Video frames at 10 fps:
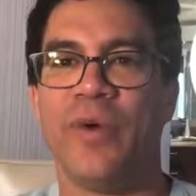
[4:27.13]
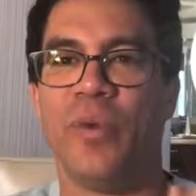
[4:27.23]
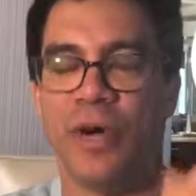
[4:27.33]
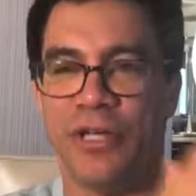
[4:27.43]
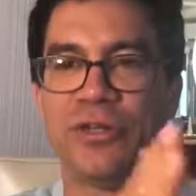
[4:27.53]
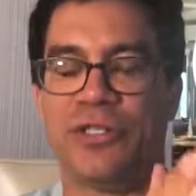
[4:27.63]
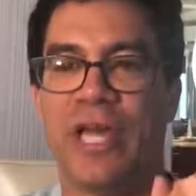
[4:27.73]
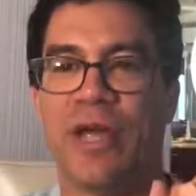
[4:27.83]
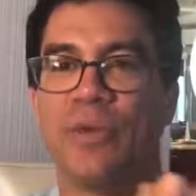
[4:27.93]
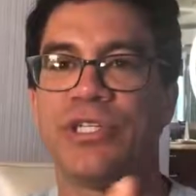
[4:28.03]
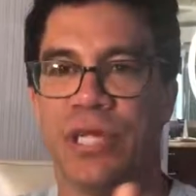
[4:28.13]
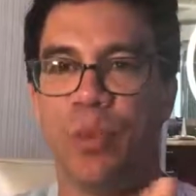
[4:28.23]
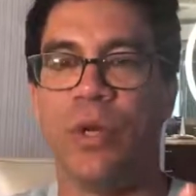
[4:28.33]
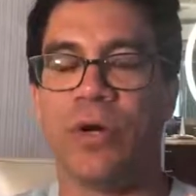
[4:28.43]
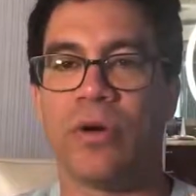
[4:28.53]
what you're saying, which they
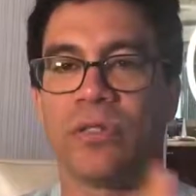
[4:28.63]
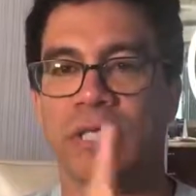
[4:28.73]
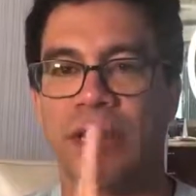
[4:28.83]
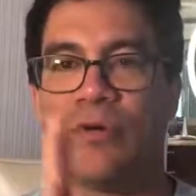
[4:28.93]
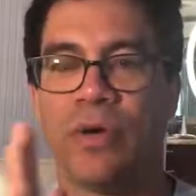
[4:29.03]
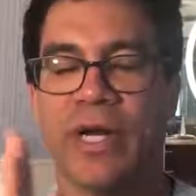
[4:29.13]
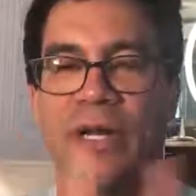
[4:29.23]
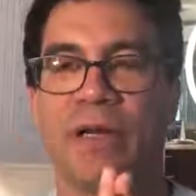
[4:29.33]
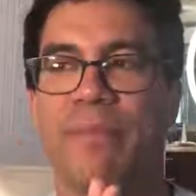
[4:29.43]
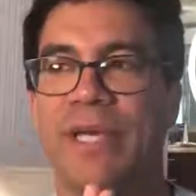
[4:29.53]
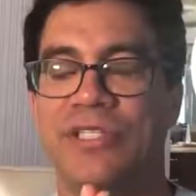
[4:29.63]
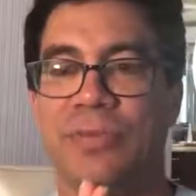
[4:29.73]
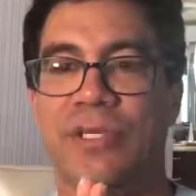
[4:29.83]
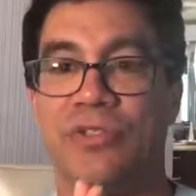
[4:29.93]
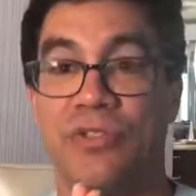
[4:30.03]
will, because I created an
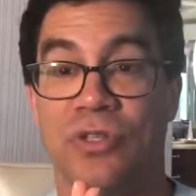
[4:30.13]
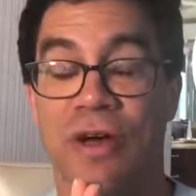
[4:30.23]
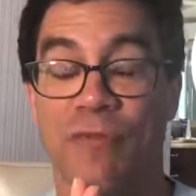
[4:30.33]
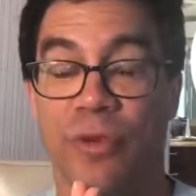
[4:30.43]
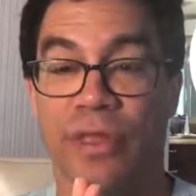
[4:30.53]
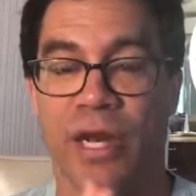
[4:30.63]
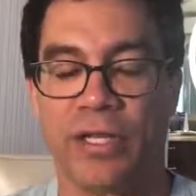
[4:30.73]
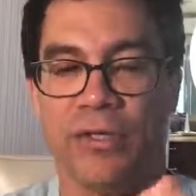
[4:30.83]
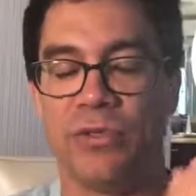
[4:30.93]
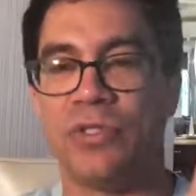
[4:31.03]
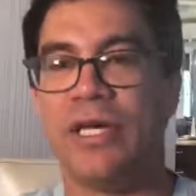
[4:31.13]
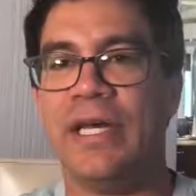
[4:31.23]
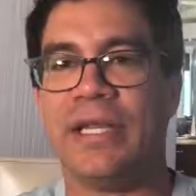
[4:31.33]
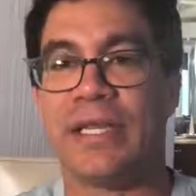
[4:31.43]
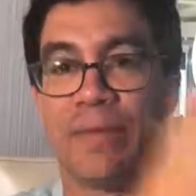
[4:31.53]
amazing piece of software that I use
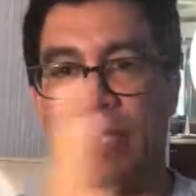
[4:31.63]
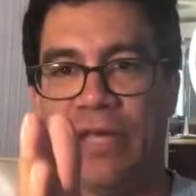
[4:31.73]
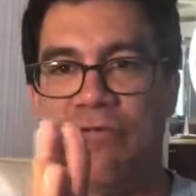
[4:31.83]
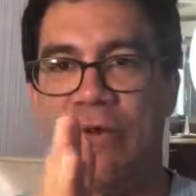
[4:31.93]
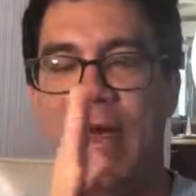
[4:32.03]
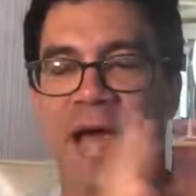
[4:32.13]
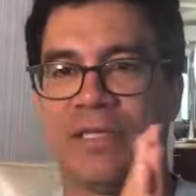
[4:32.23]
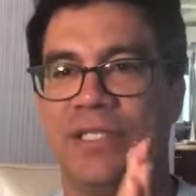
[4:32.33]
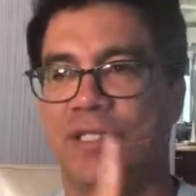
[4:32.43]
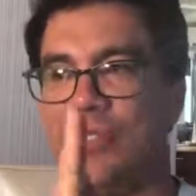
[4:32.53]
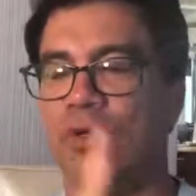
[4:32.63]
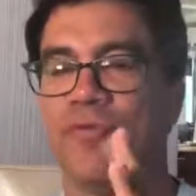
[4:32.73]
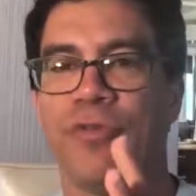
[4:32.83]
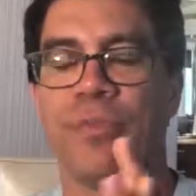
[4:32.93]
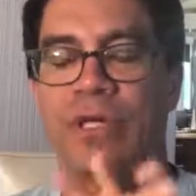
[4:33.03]
that I'm gonna give you access
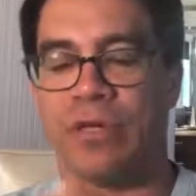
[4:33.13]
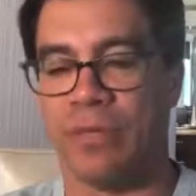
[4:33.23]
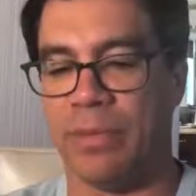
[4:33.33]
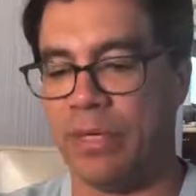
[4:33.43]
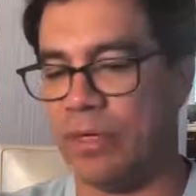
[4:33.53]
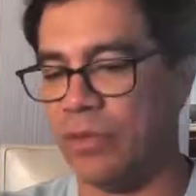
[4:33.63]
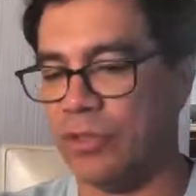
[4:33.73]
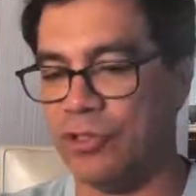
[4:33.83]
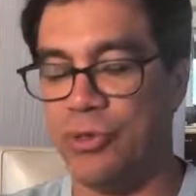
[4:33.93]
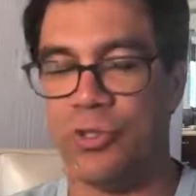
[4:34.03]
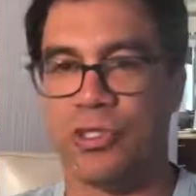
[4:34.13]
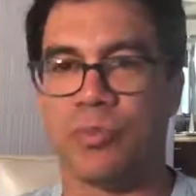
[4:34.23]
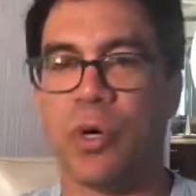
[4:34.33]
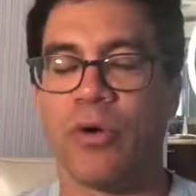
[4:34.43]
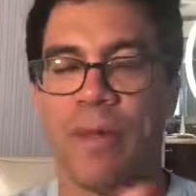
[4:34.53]
to if you become a student in
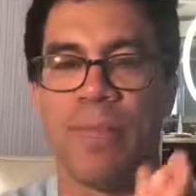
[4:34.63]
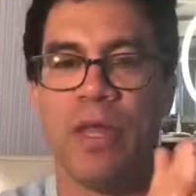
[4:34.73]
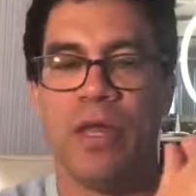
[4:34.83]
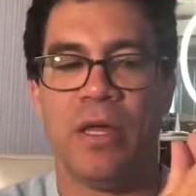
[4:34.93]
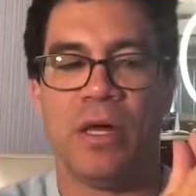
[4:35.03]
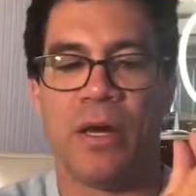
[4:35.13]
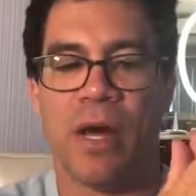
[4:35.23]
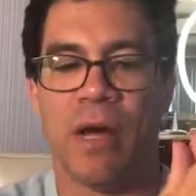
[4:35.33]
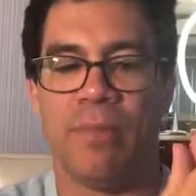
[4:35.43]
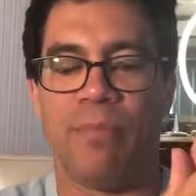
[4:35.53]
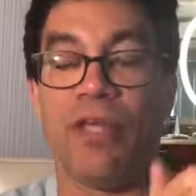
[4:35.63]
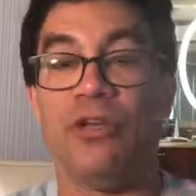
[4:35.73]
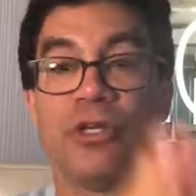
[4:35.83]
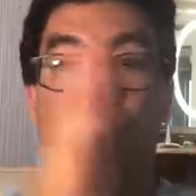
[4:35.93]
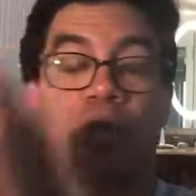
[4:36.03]
this program,
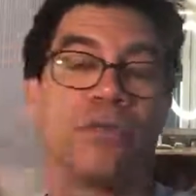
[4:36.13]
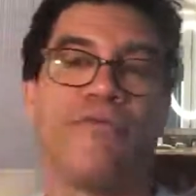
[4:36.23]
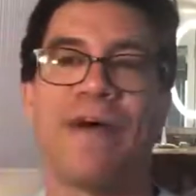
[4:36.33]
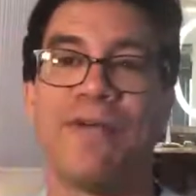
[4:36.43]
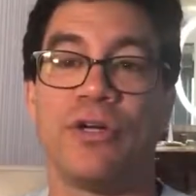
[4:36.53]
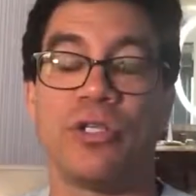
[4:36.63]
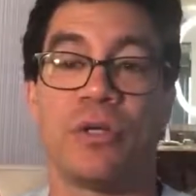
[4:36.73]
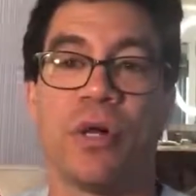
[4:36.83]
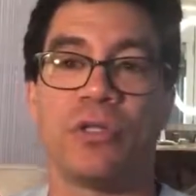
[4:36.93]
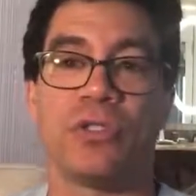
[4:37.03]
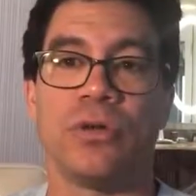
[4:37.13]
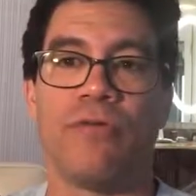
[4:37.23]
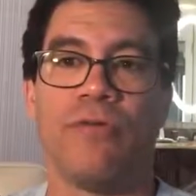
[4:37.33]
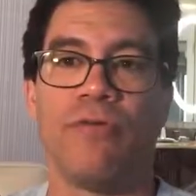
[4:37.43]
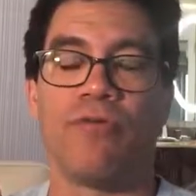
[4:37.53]
then you can charge them $500
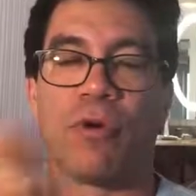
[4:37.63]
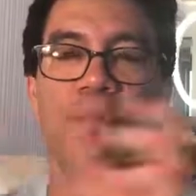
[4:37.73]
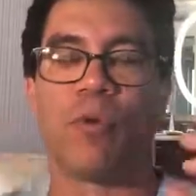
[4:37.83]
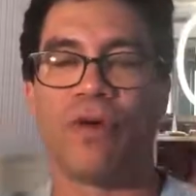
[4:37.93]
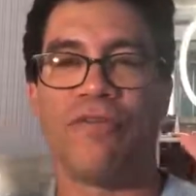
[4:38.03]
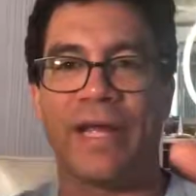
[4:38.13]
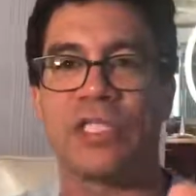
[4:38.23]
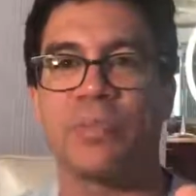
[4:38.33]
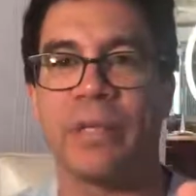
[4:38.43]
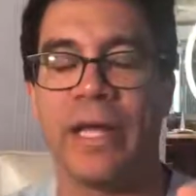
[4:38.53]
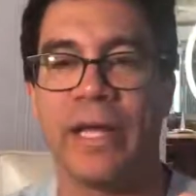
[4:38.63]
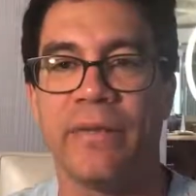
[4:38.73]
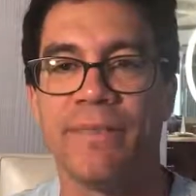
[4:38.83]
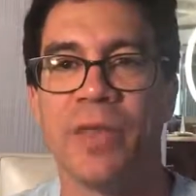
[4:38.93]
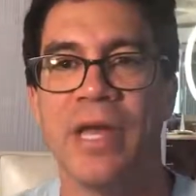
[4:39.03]
for a more advanced
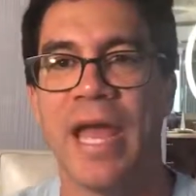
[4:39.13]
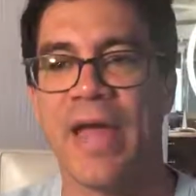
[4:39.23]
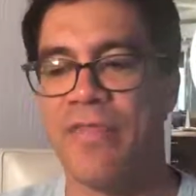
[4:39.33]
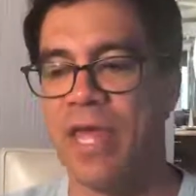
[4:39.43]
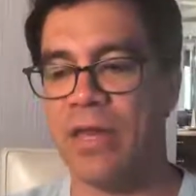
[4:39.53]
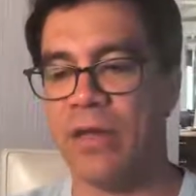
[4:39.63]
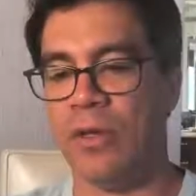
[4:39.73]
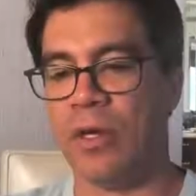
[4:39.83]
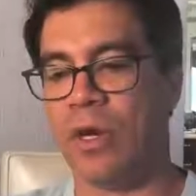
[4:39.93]
plan. And then